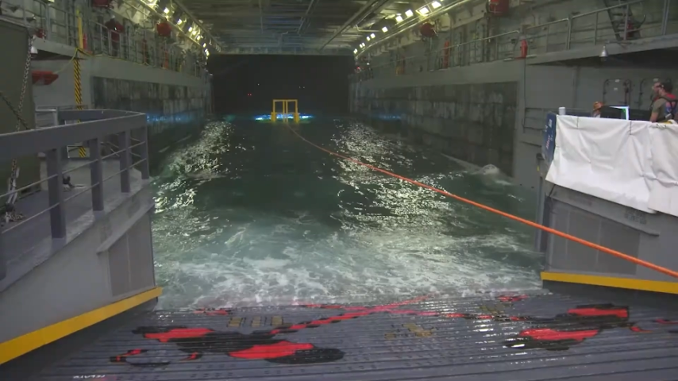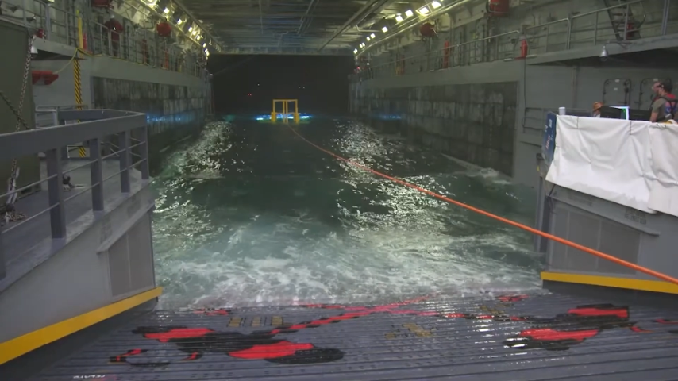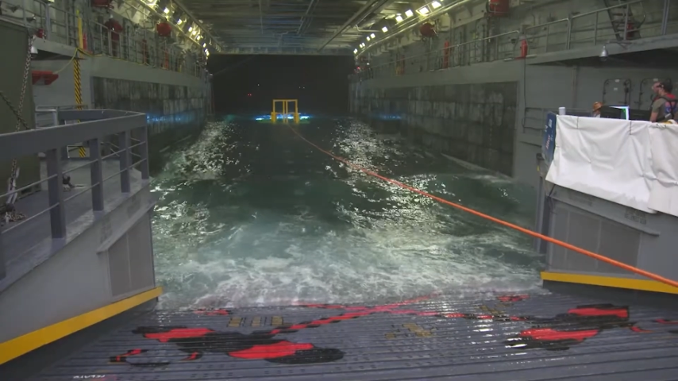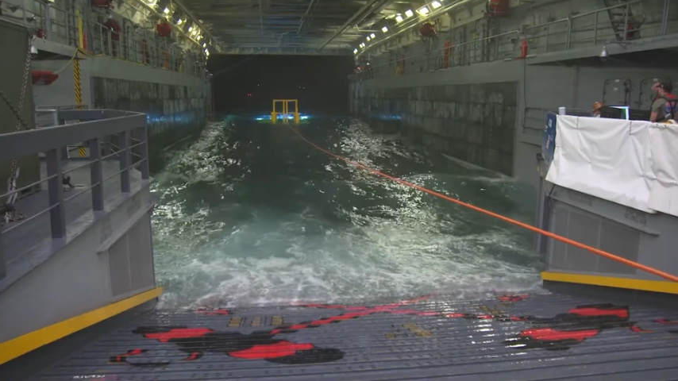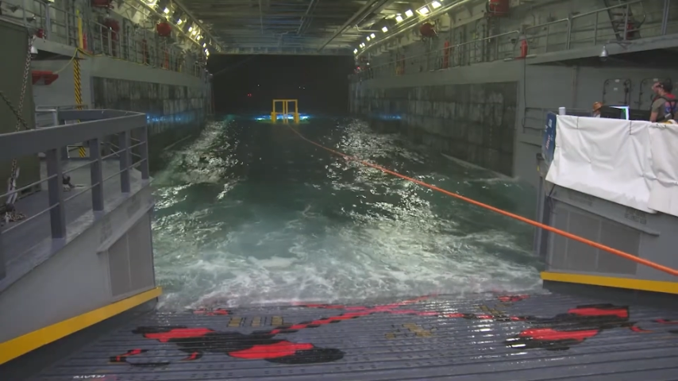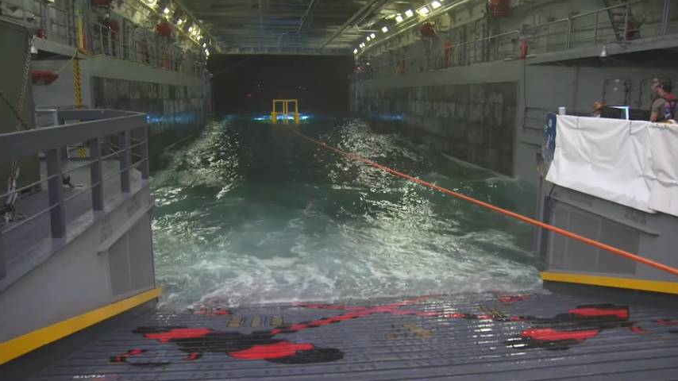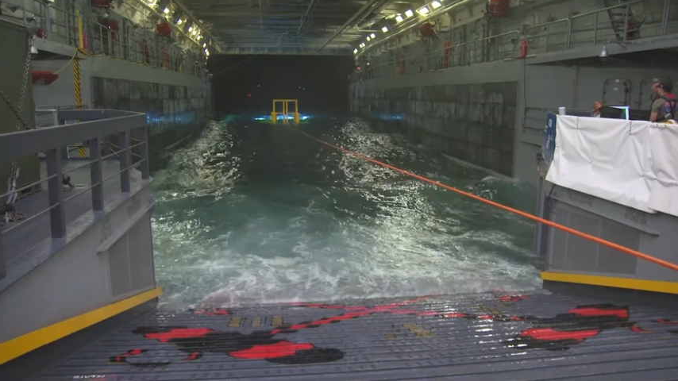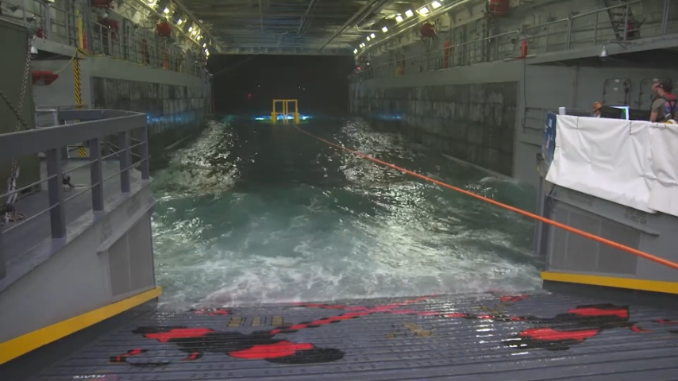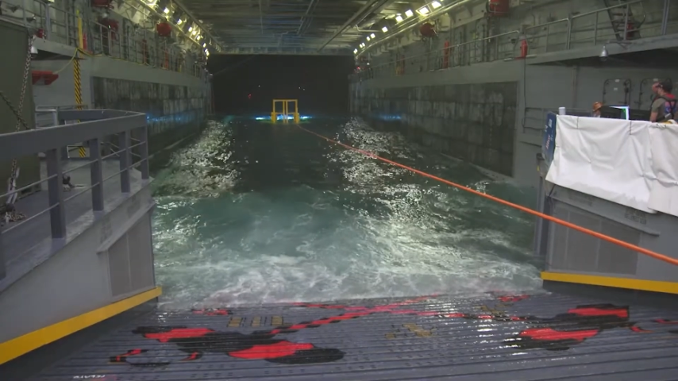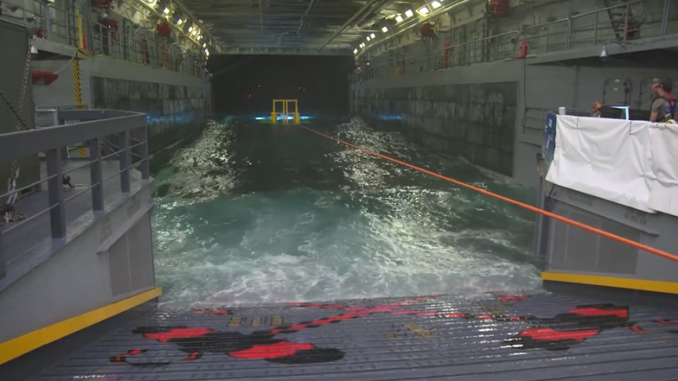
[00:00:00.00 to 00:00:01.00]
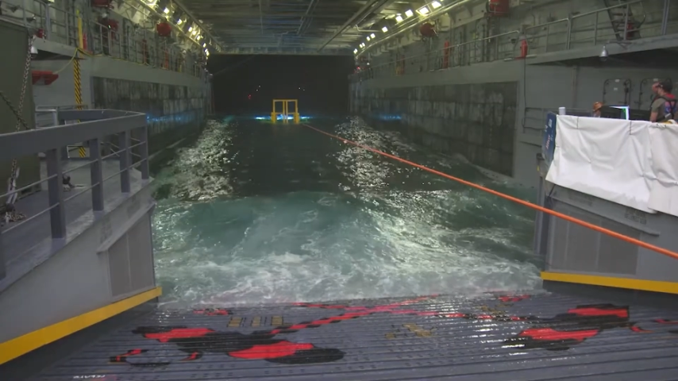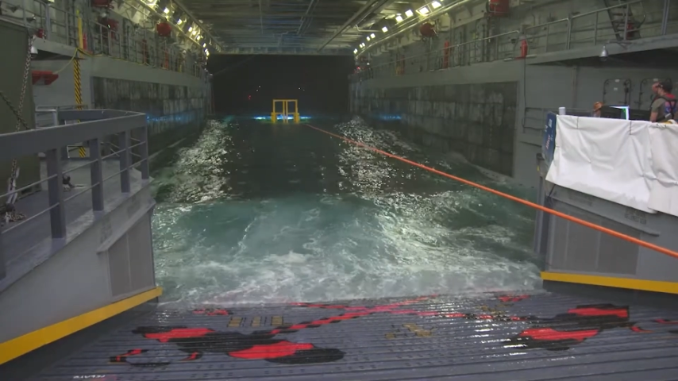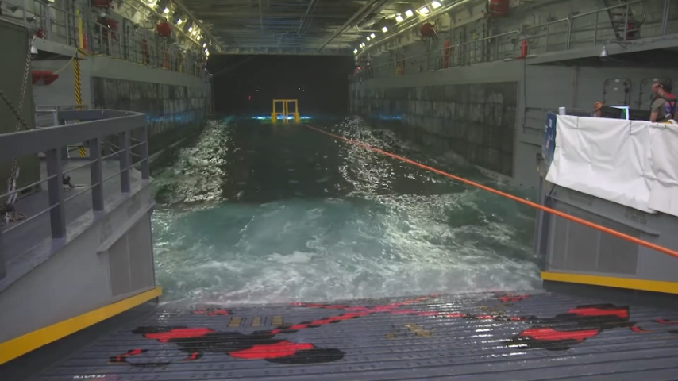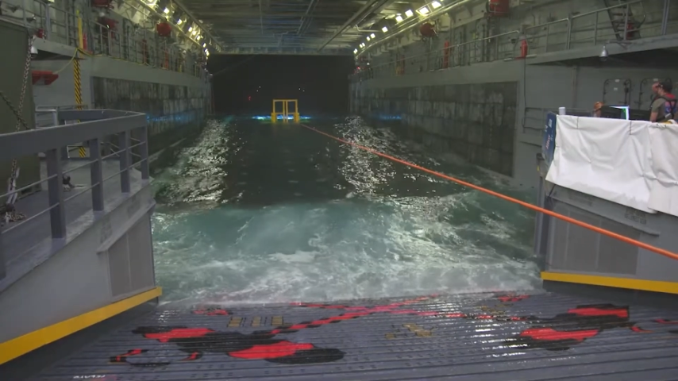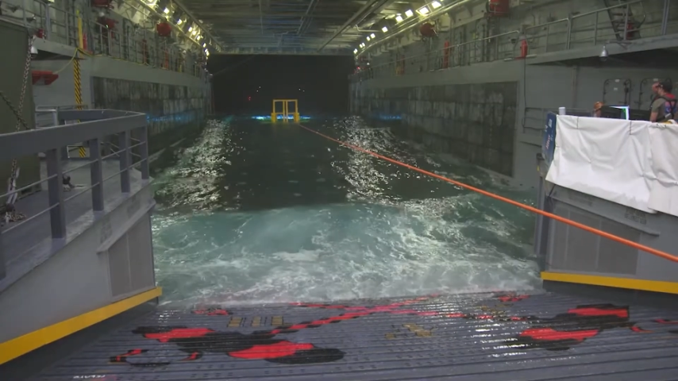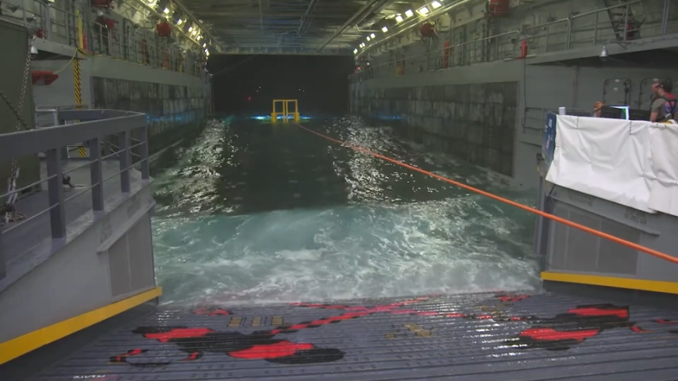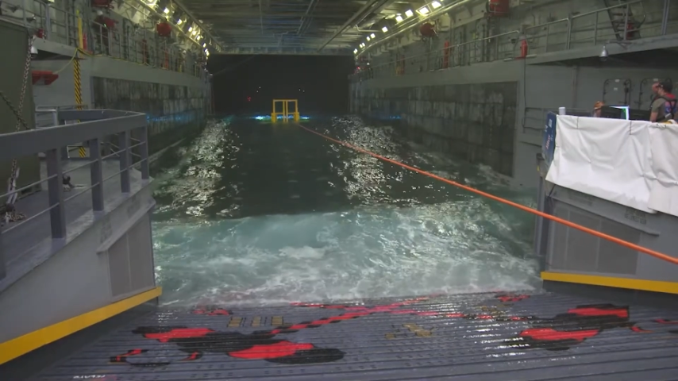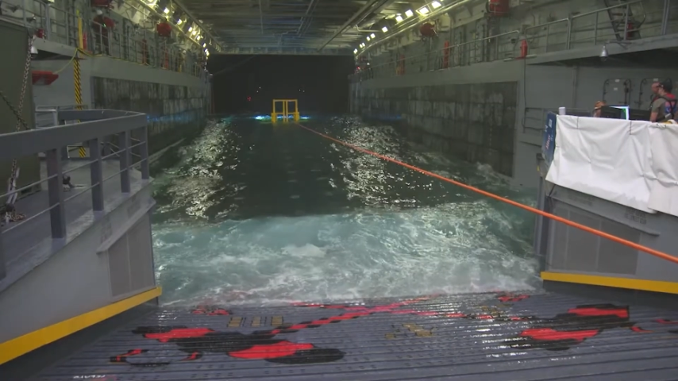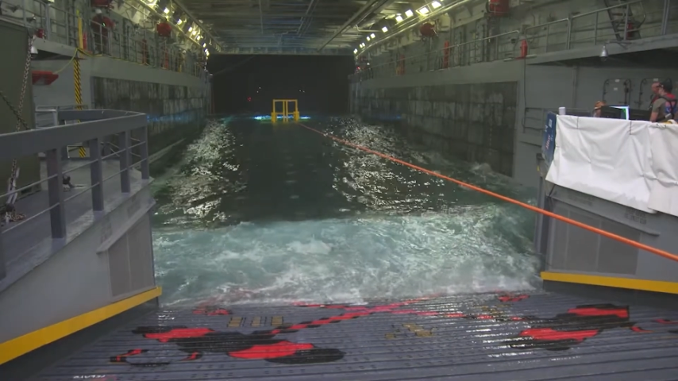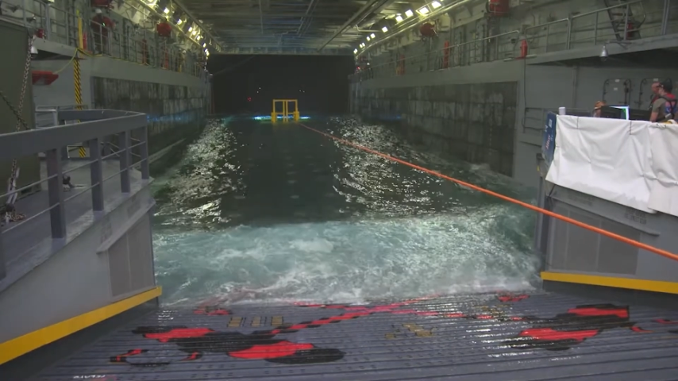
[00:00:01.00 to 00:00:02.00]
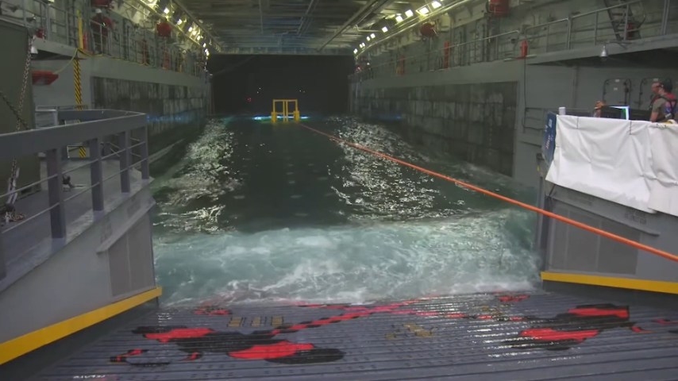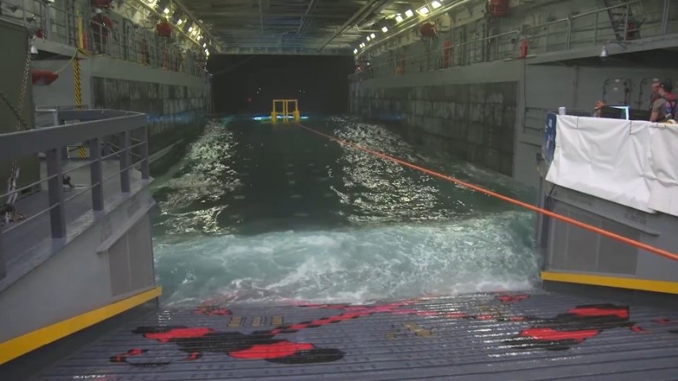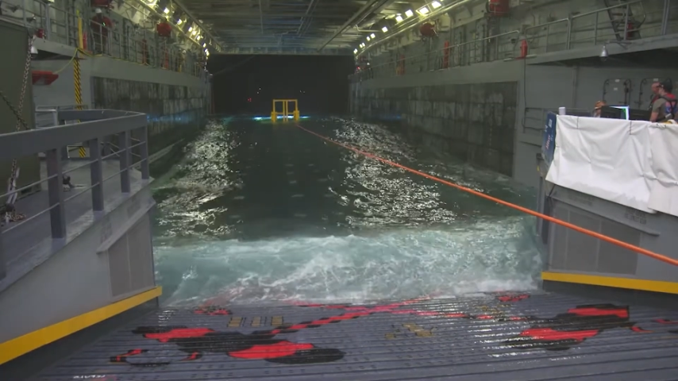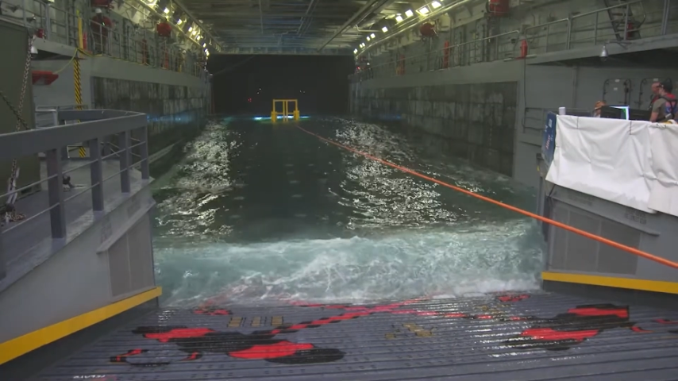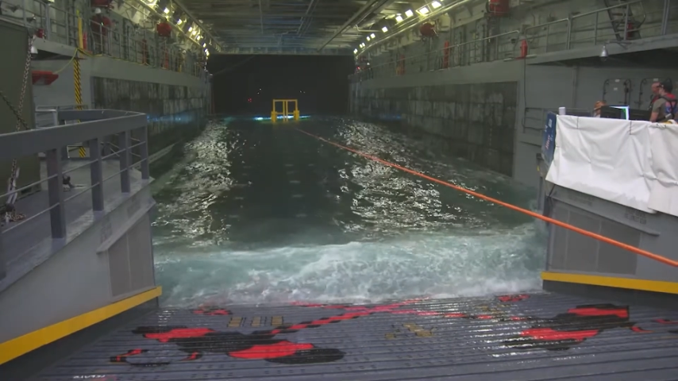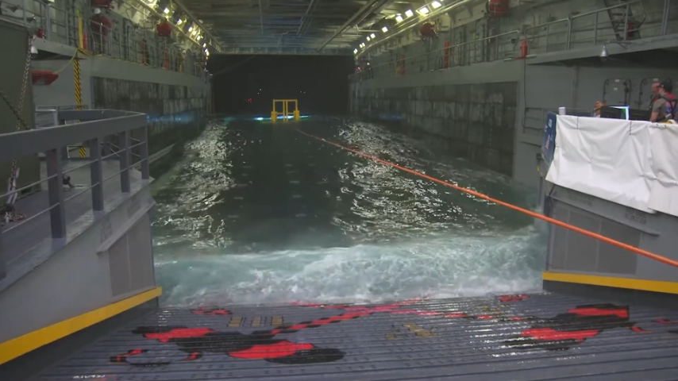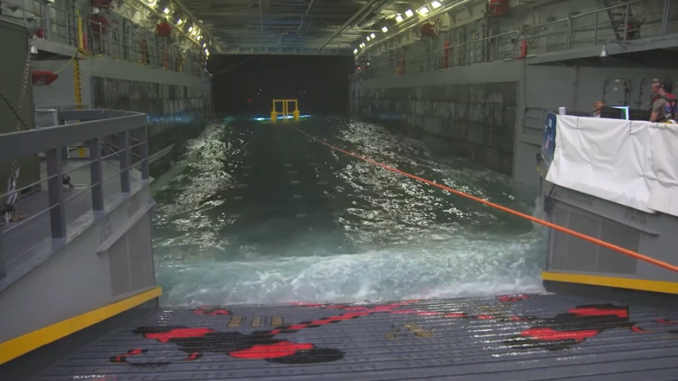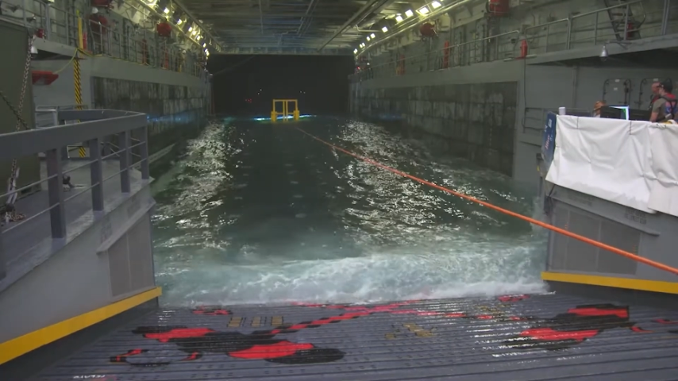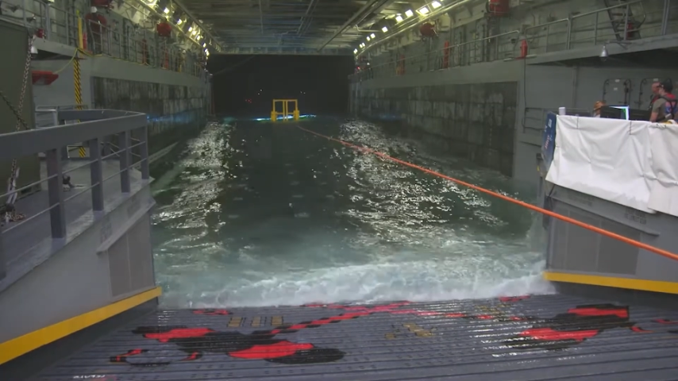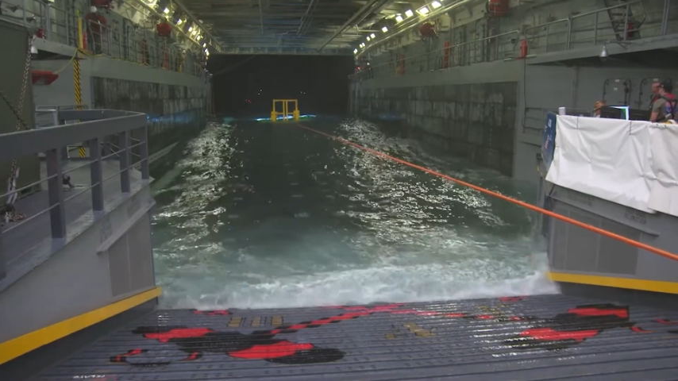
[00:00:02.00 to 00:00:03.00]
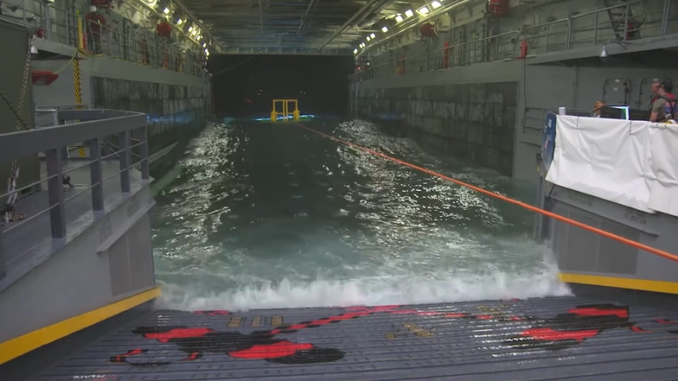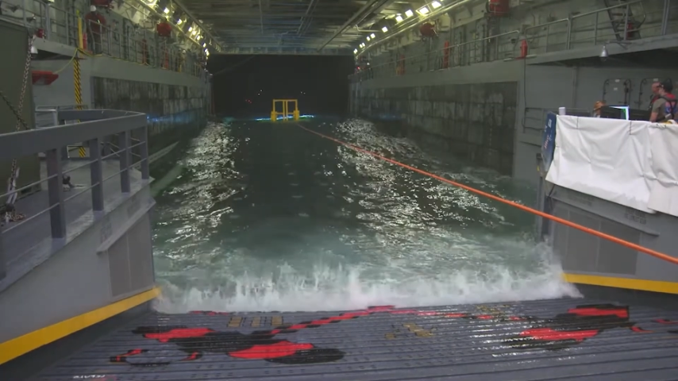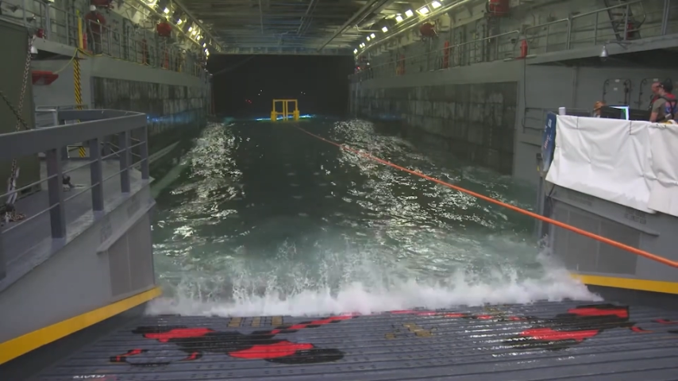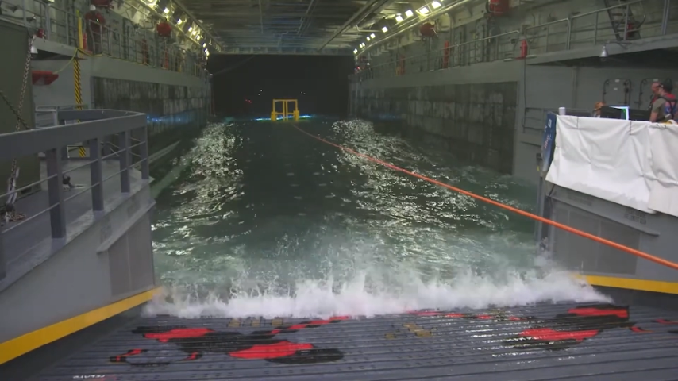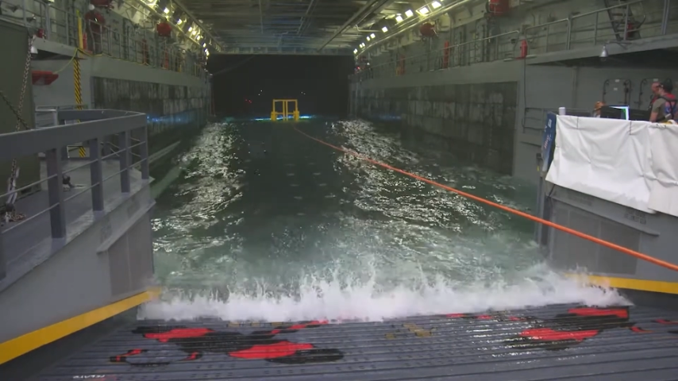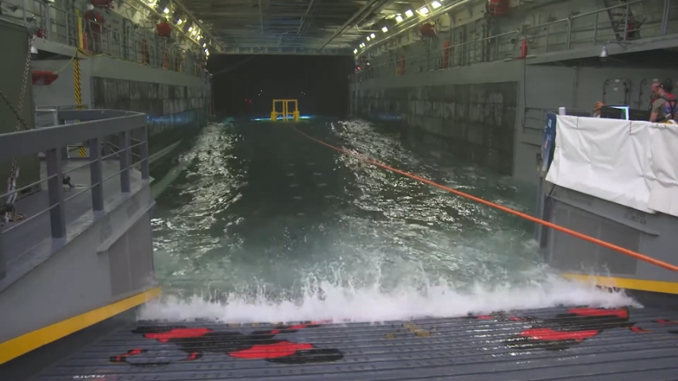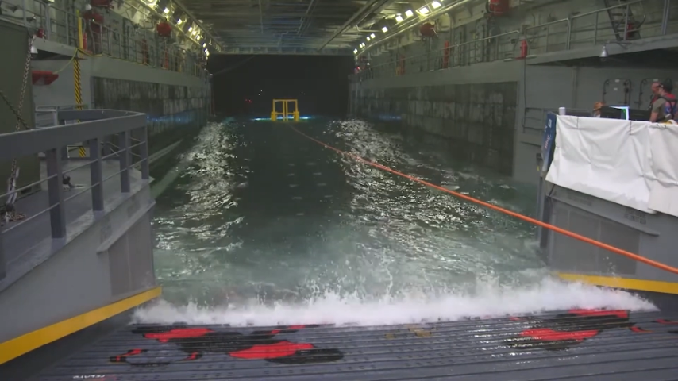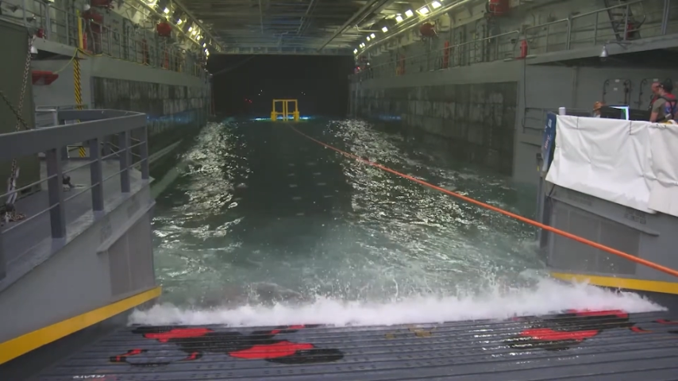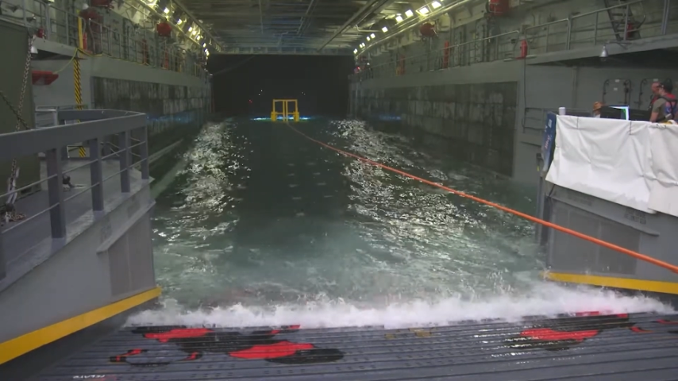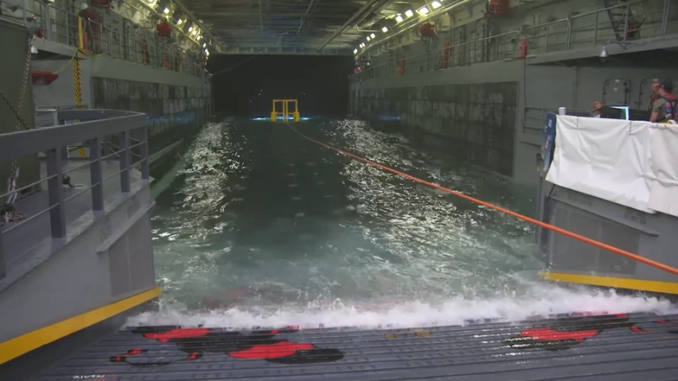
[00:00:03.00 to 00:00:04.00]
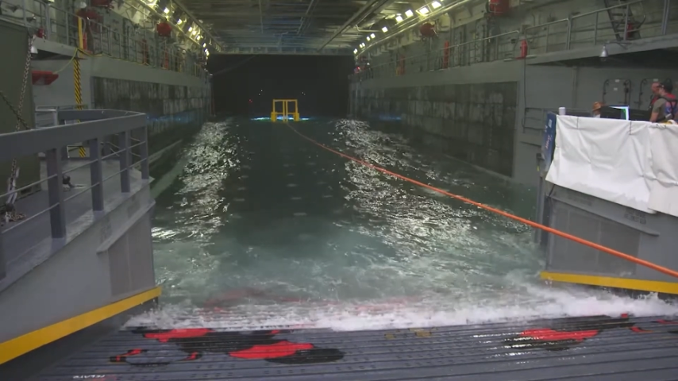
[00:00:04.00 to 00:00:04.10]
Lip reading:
Nobody's mouth can be seen.